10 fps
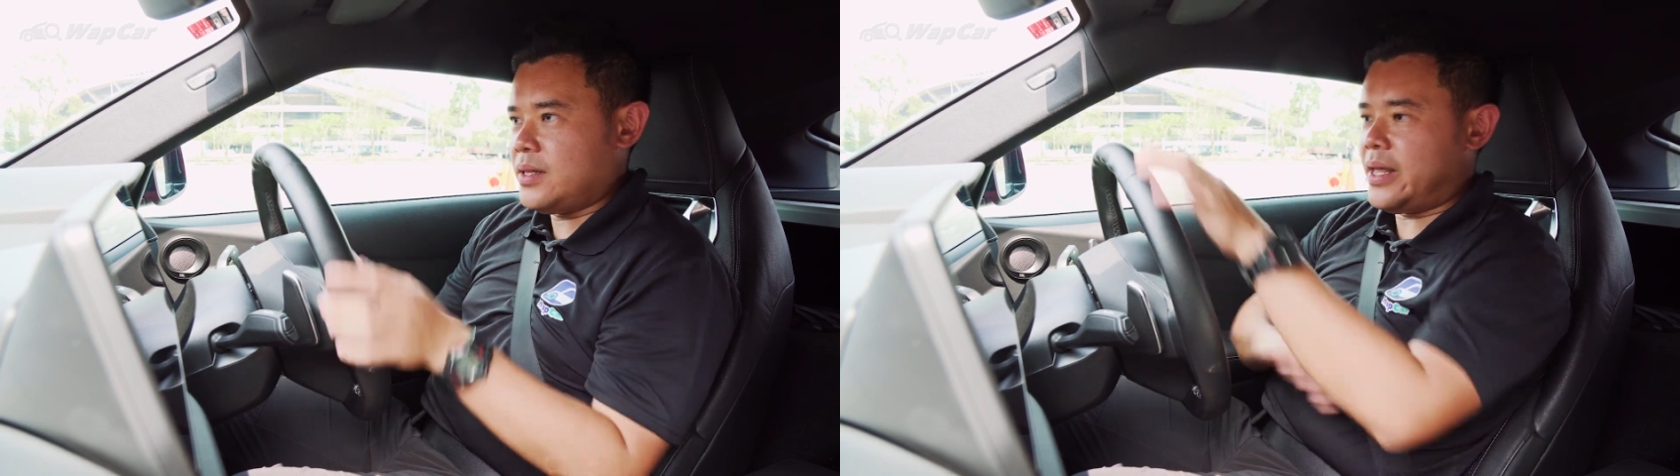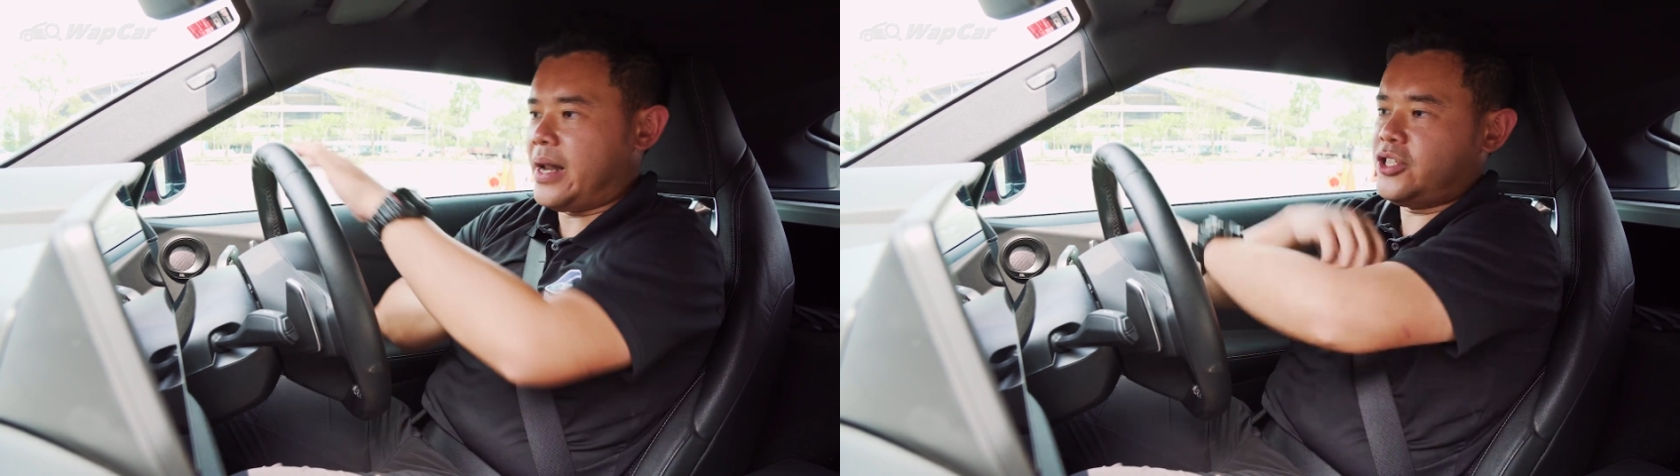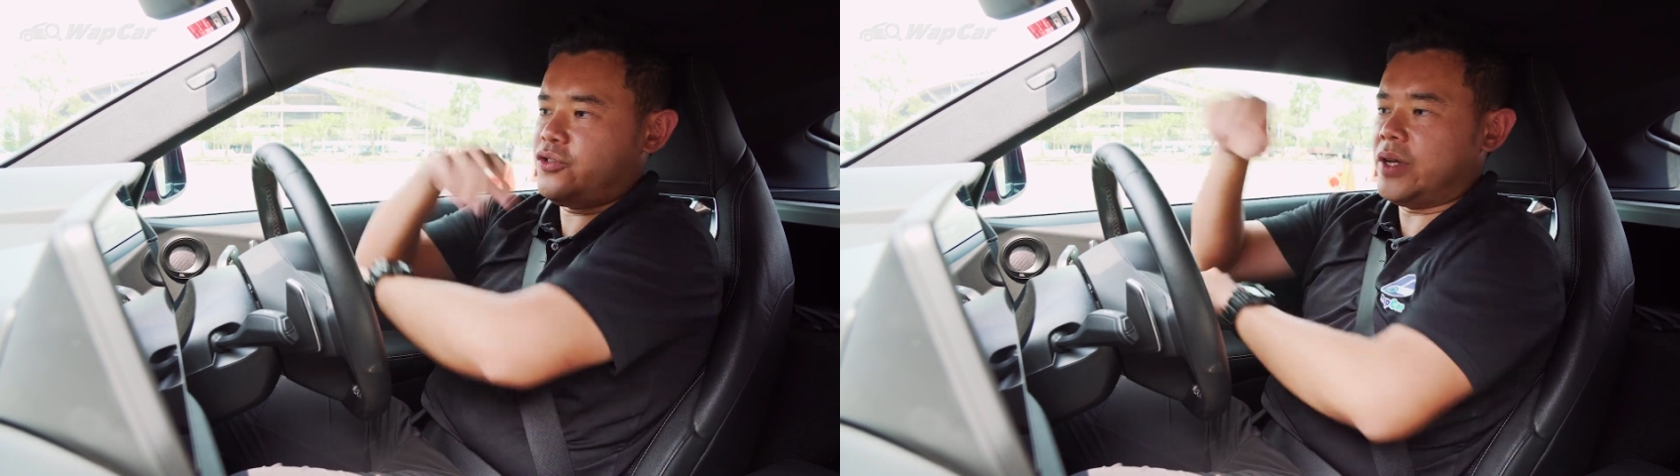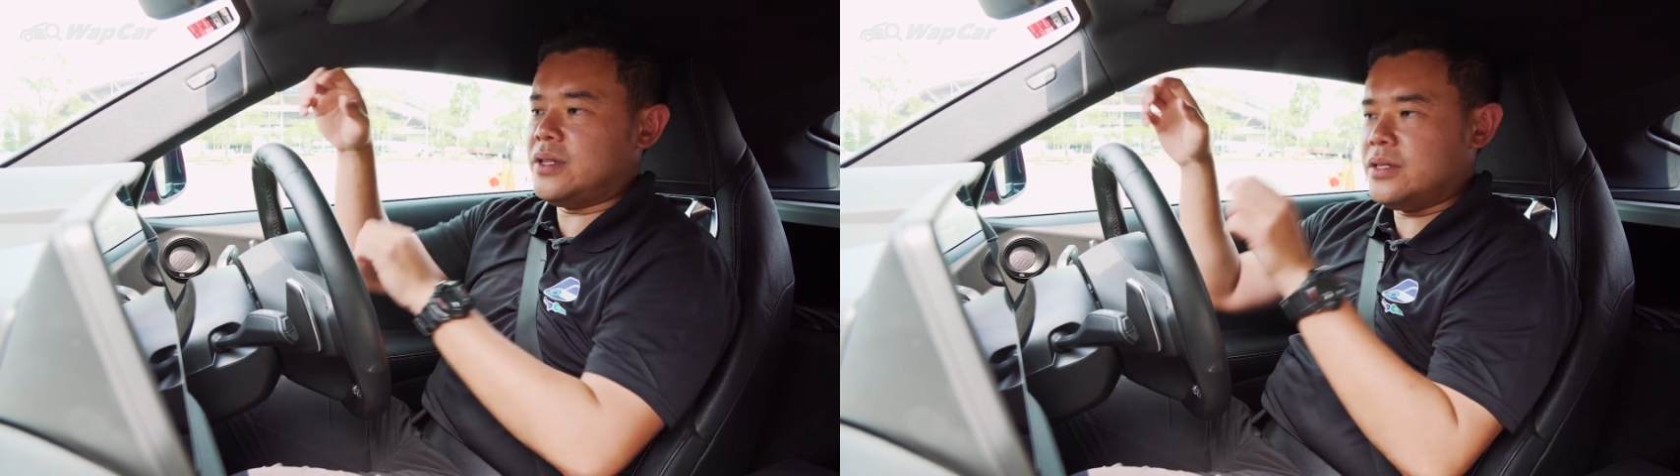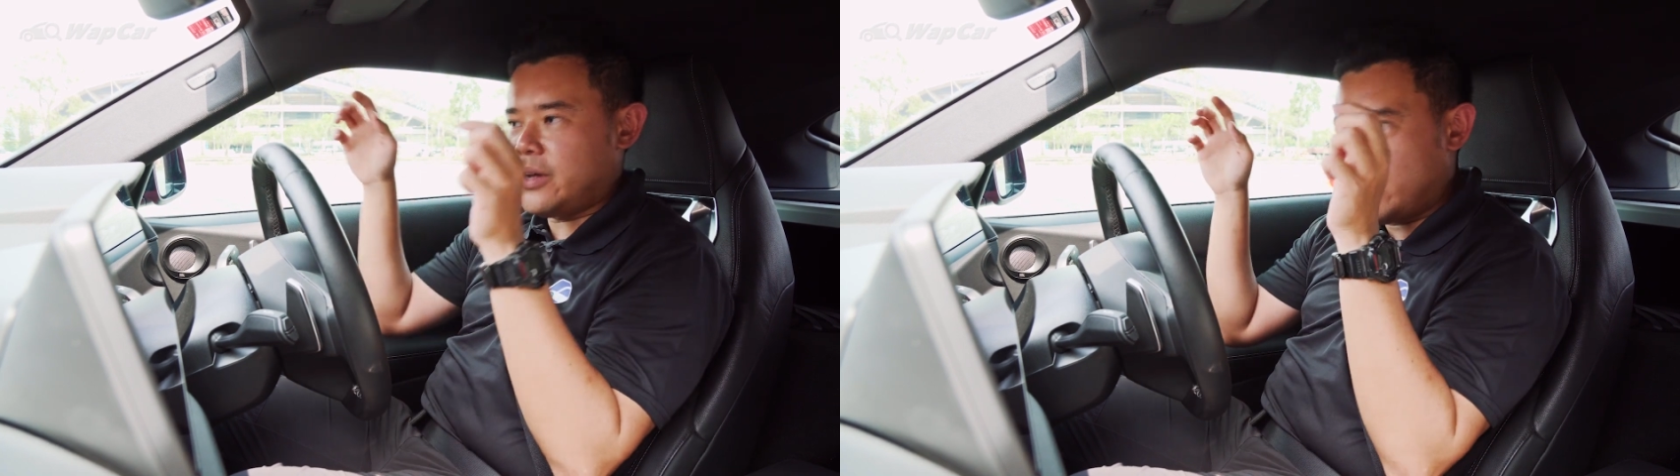then I
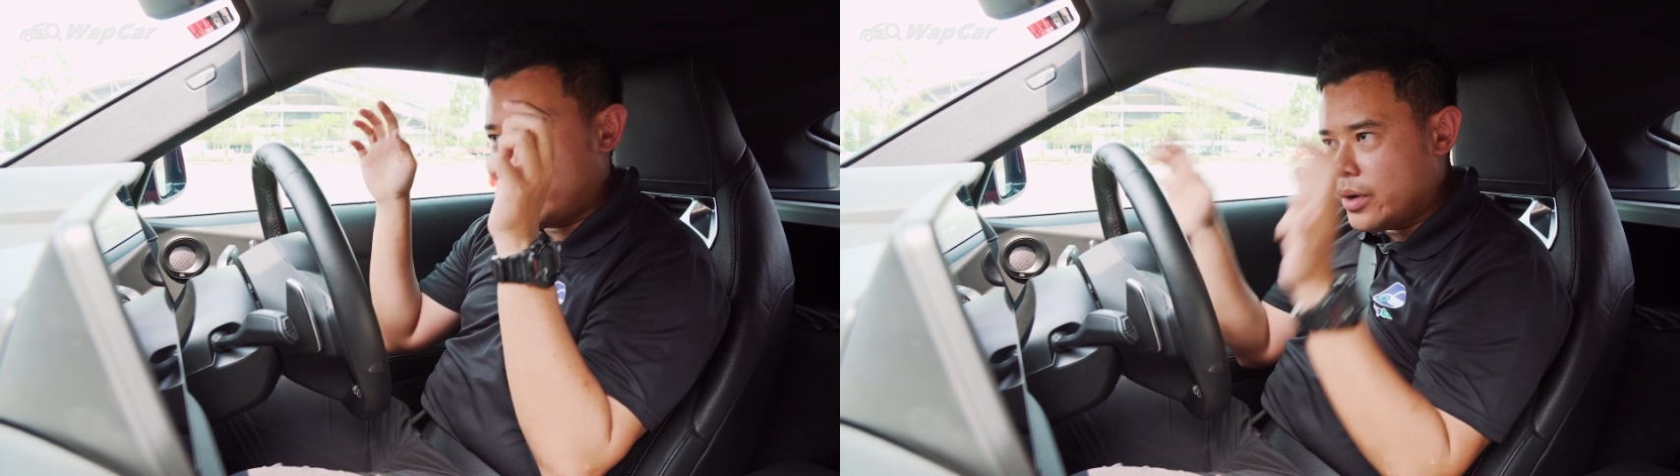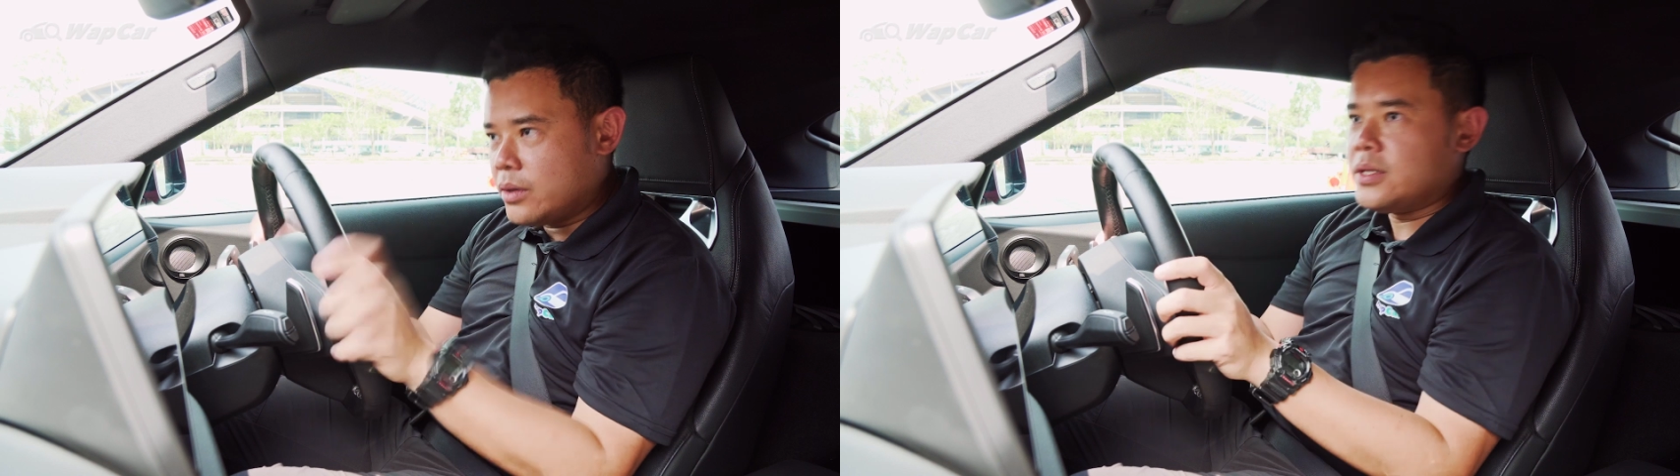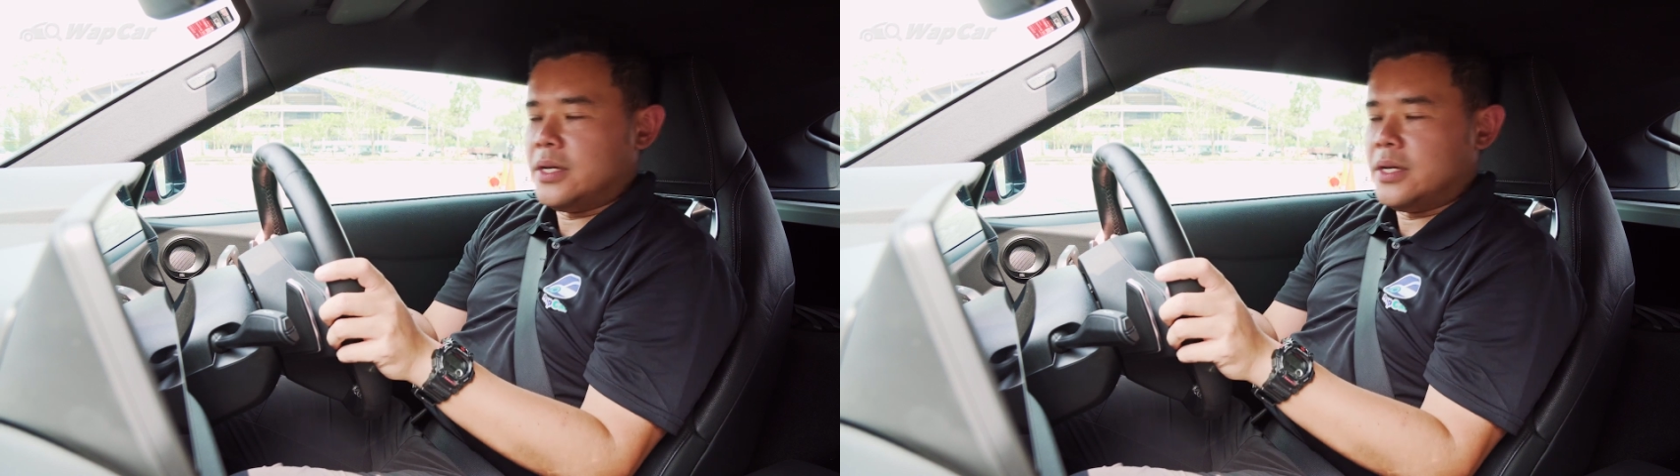straighten the steering wheel,